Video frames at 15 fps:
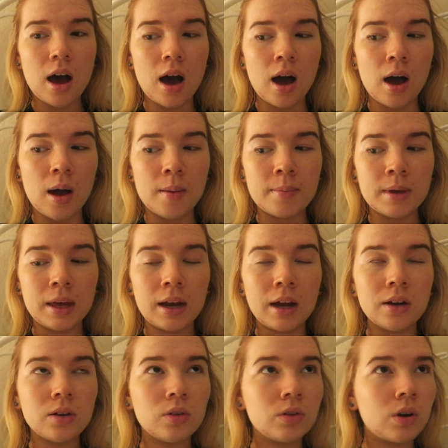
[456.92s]
And
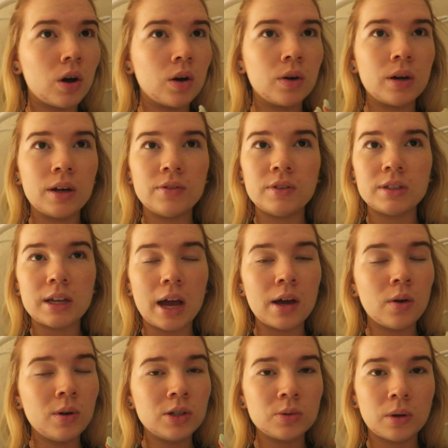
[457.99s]
I don't know if it's, I
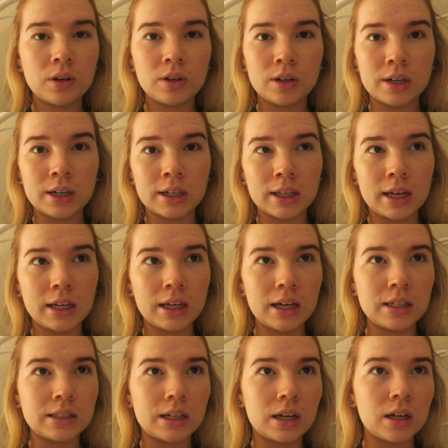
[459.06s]
always wonder, like,
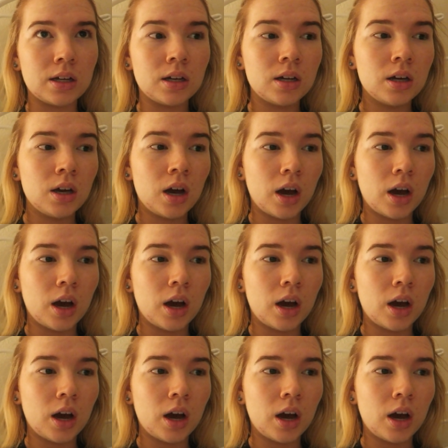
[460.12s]
is it